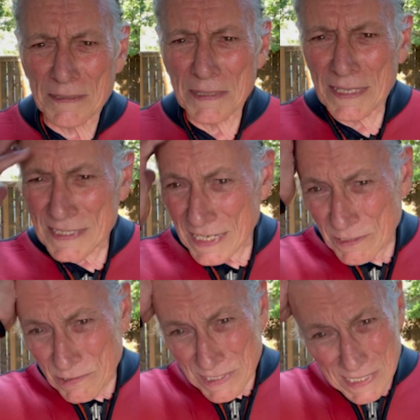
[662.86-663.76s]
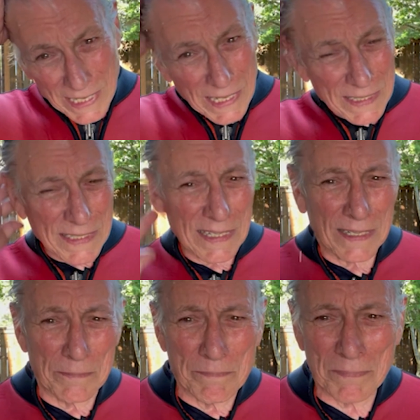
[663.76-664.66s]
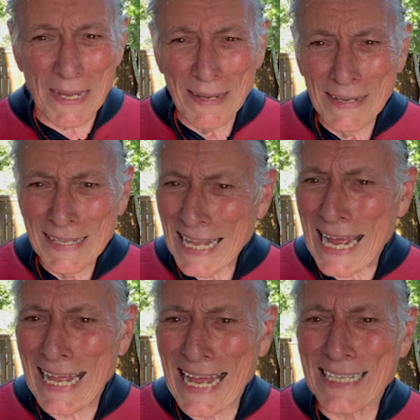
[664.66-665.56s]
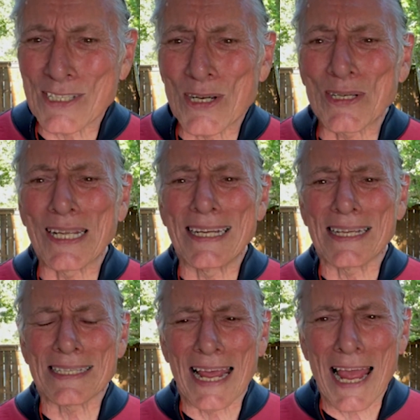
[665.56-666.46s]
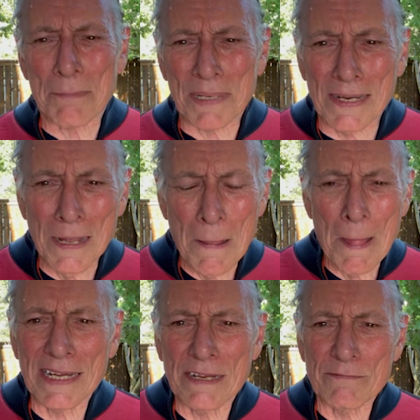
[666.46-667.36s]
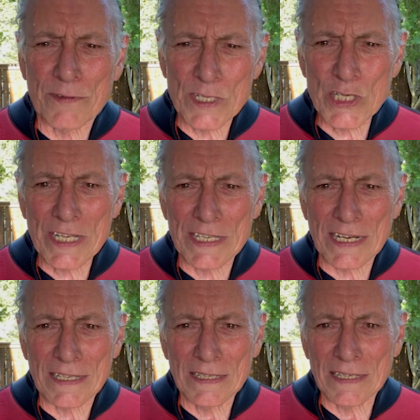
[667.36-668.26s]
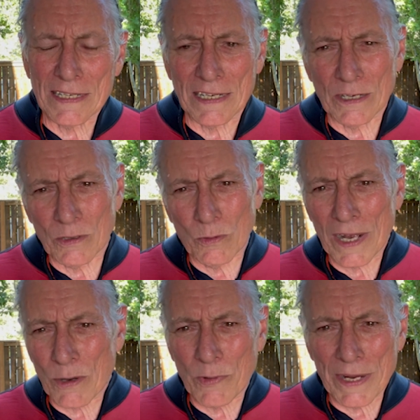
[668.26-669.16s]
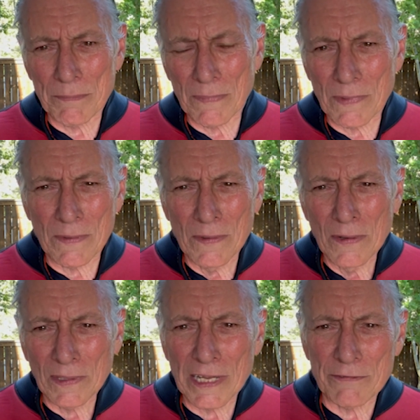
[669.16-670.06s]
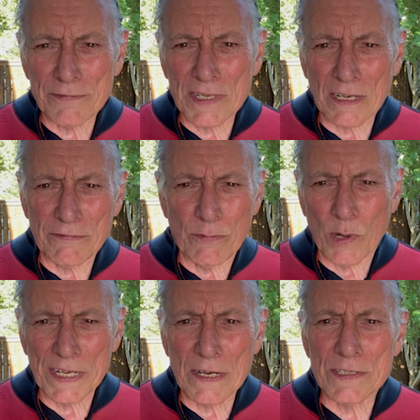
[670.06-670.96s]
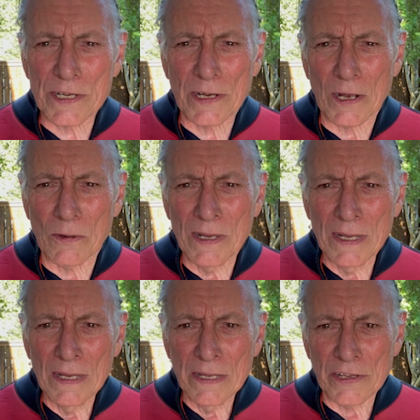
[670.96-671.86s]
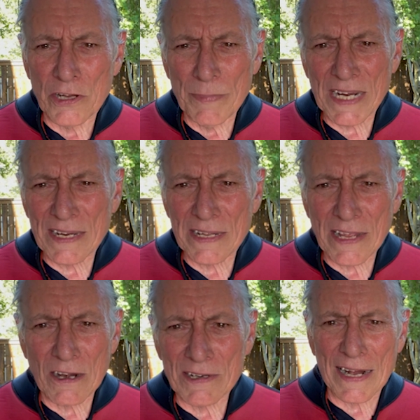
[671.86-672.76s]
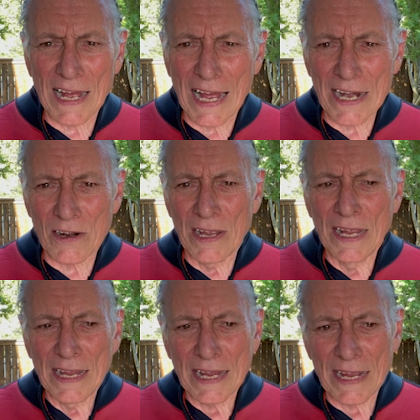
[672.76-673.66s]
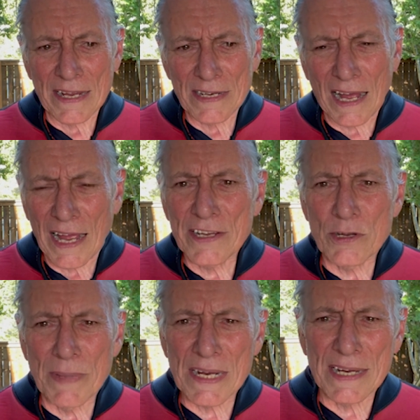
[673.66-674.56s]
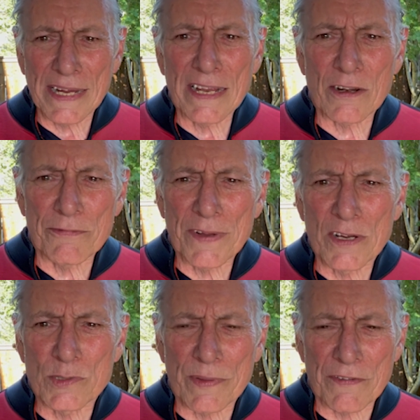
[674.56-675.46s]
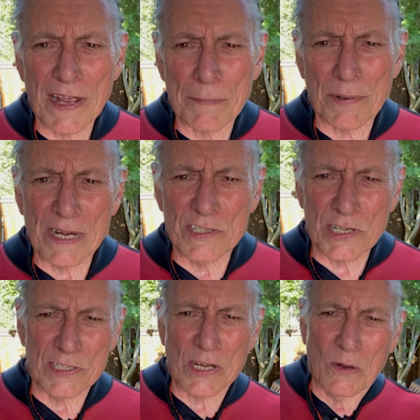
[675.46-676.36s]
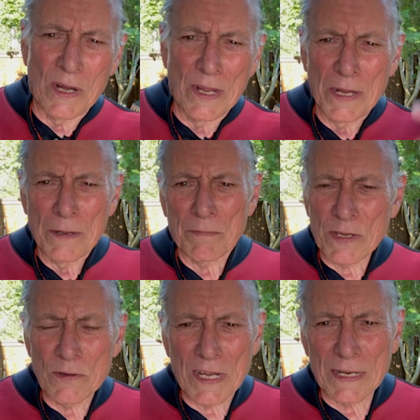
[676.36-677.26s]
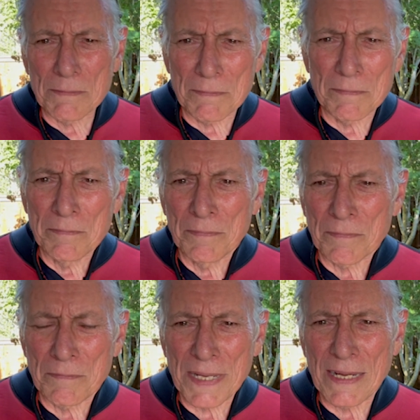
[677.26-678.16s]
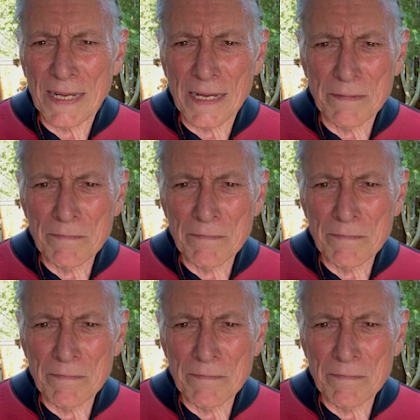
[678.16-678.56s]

interesting. That certainly doesn't happen in Virginia, where we lived 4 years ago. The humidity there is higher, and high humidity interferes with evaporation, so you can be